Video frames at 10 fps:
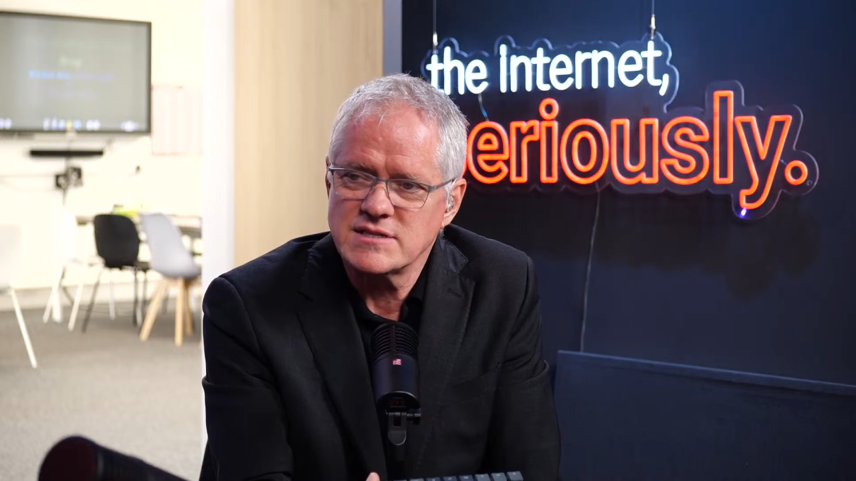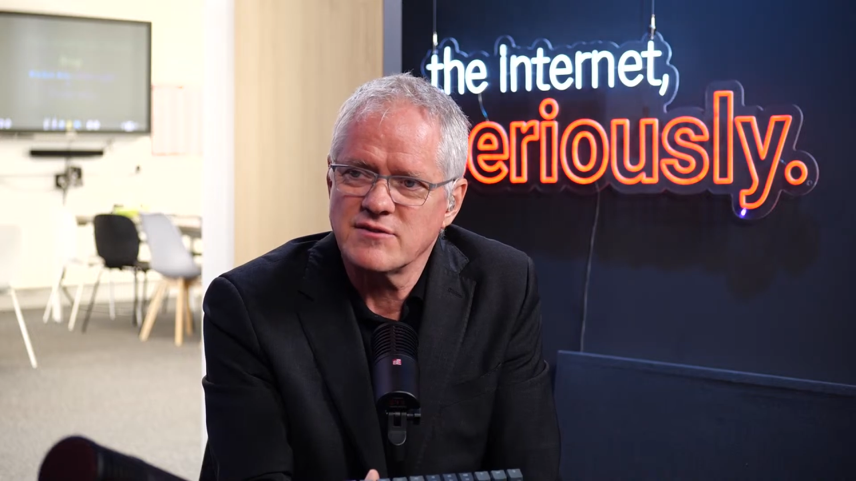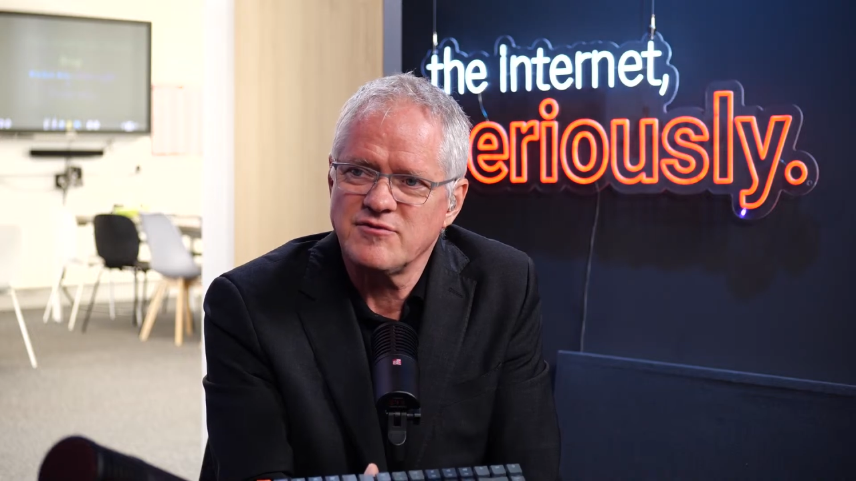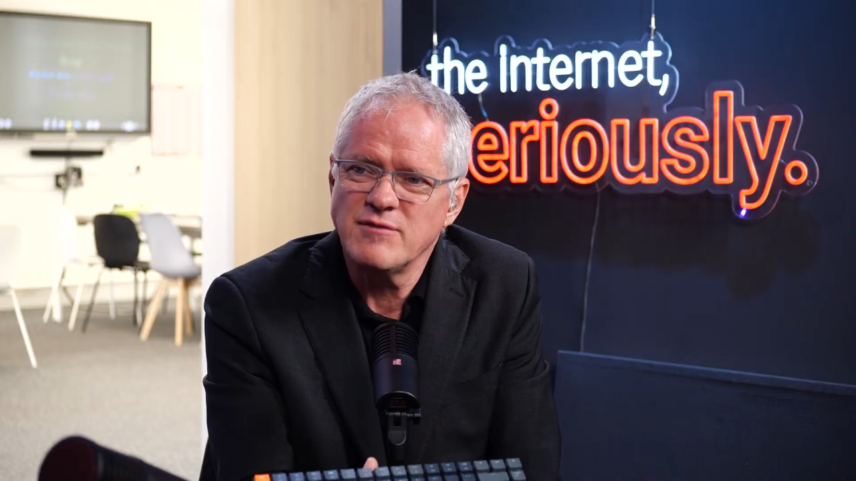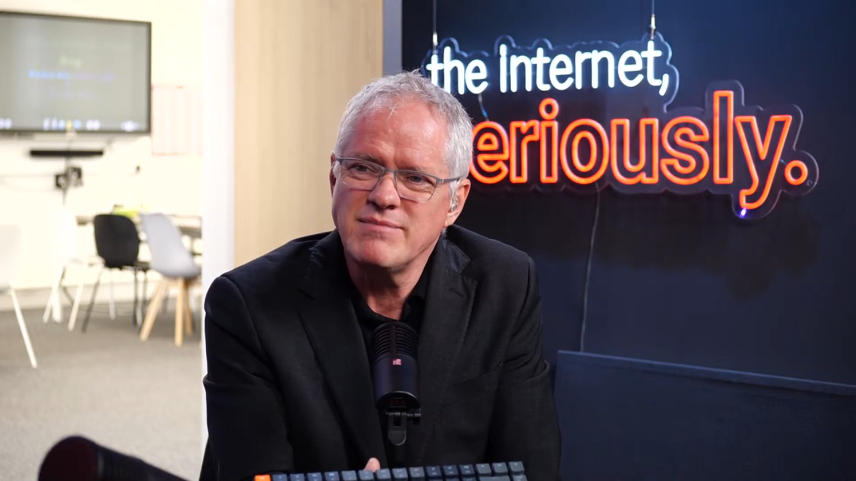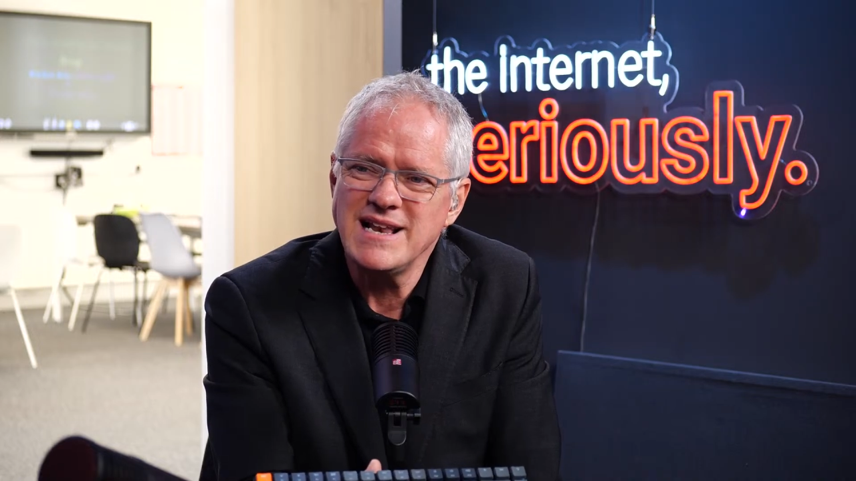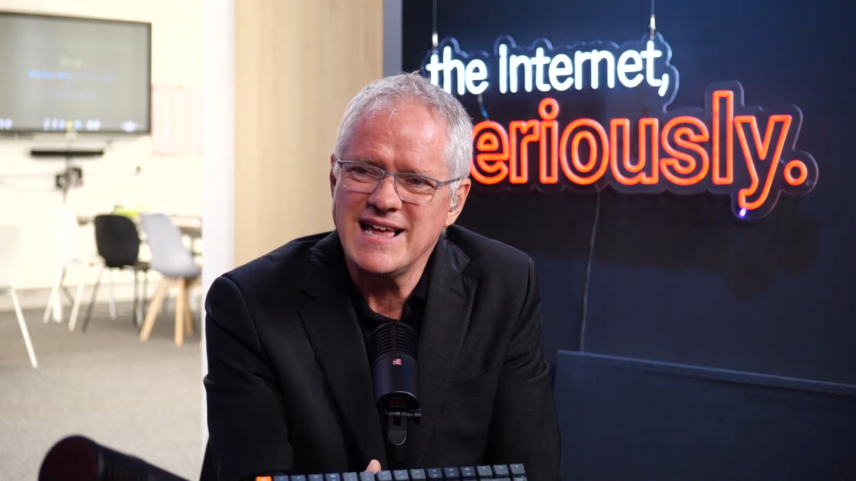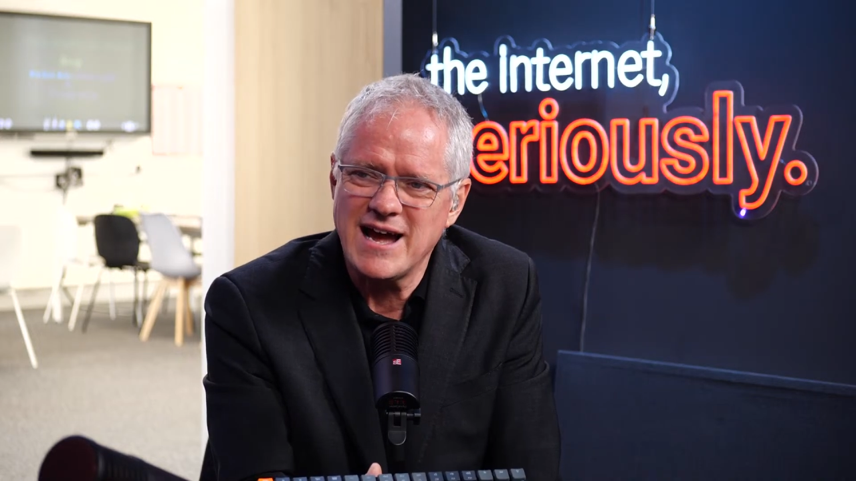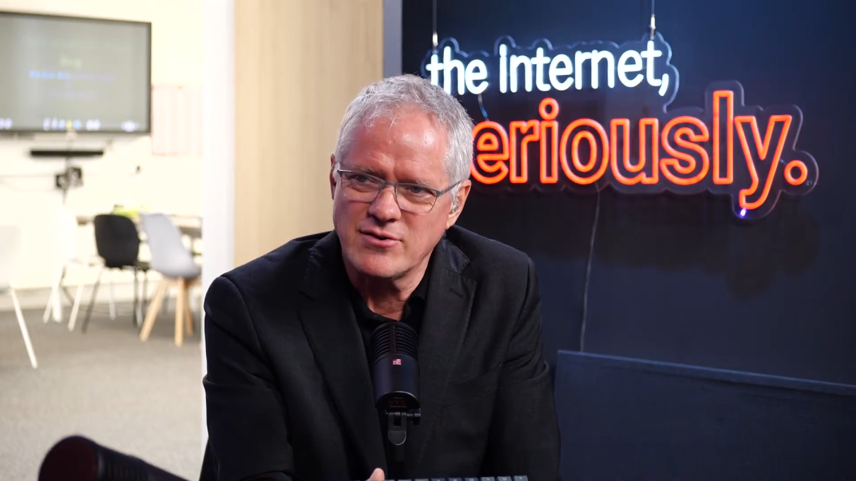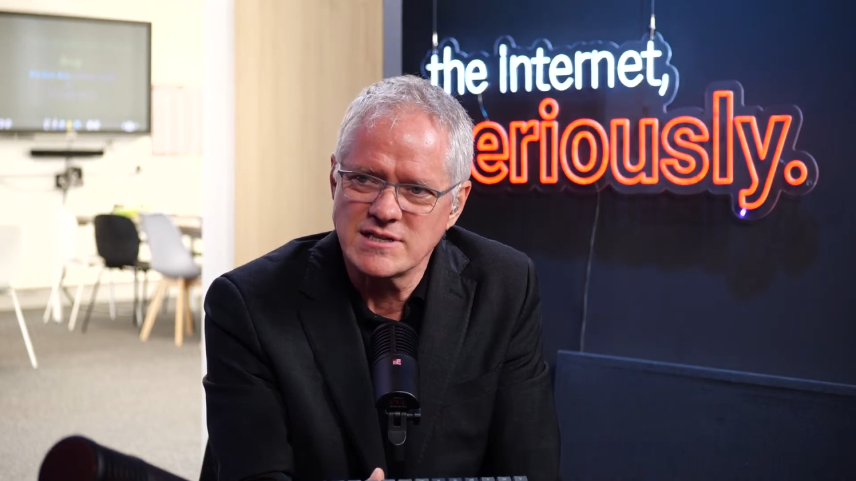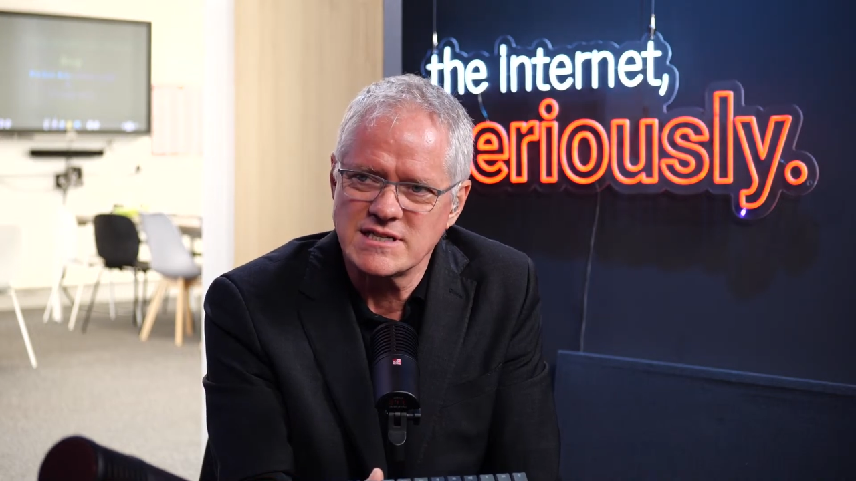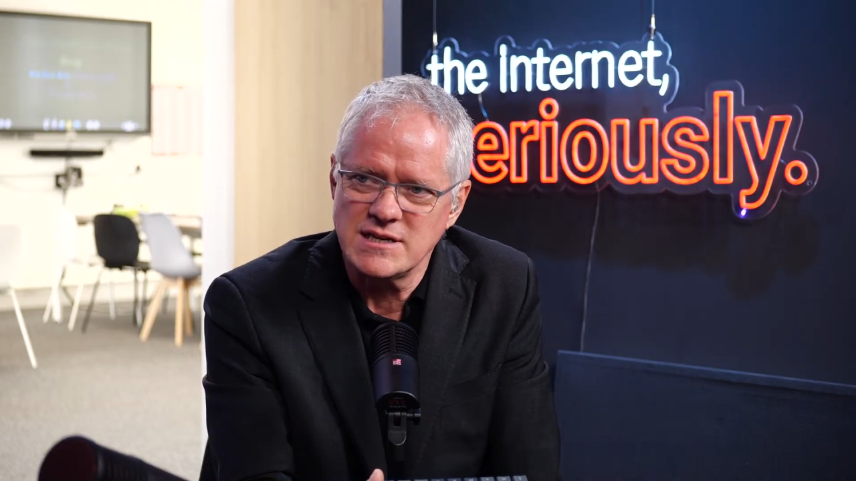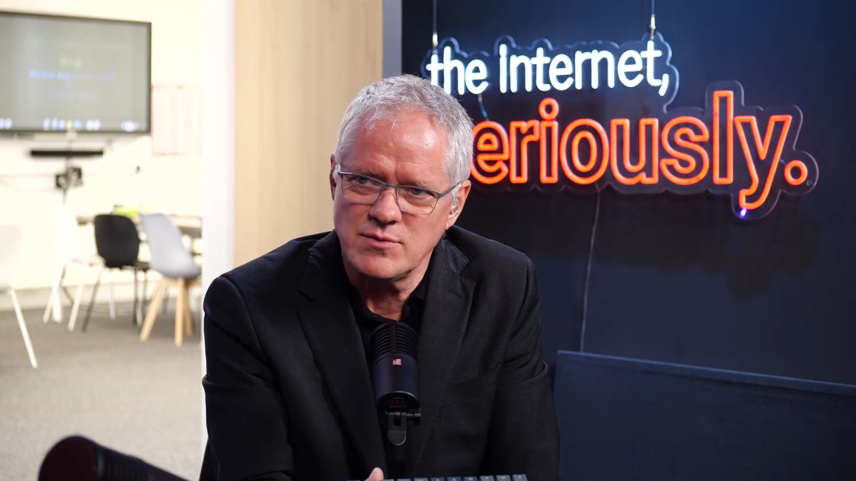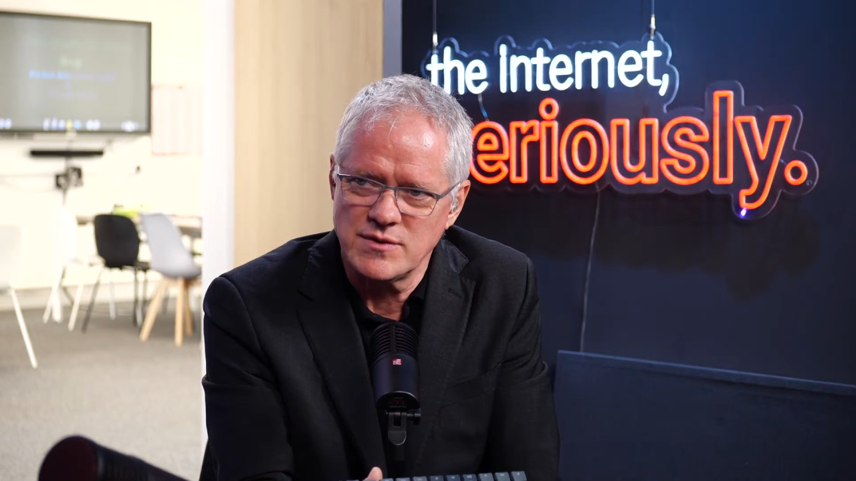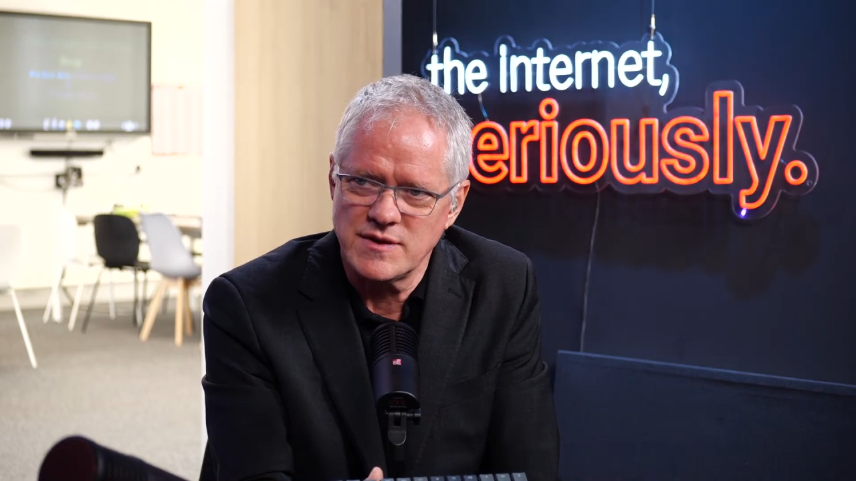familiarity
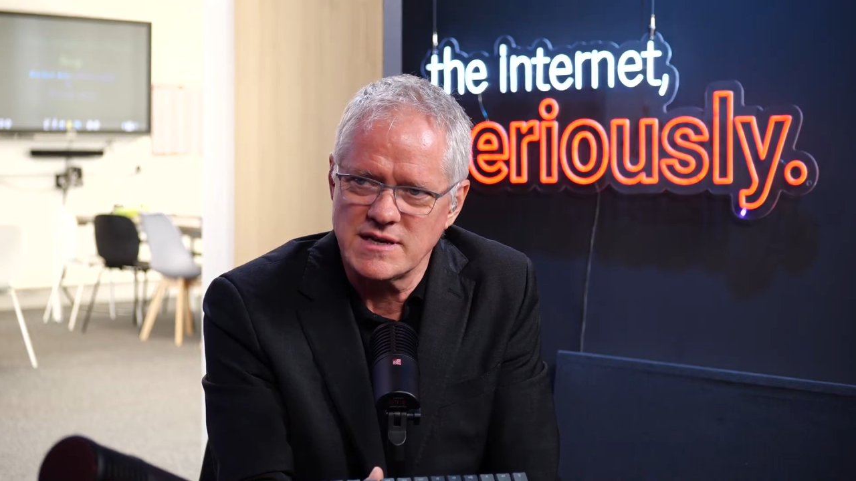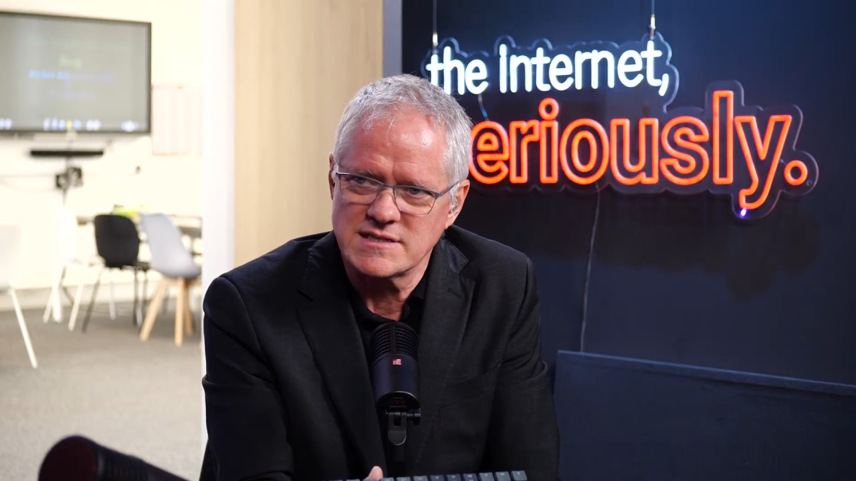with this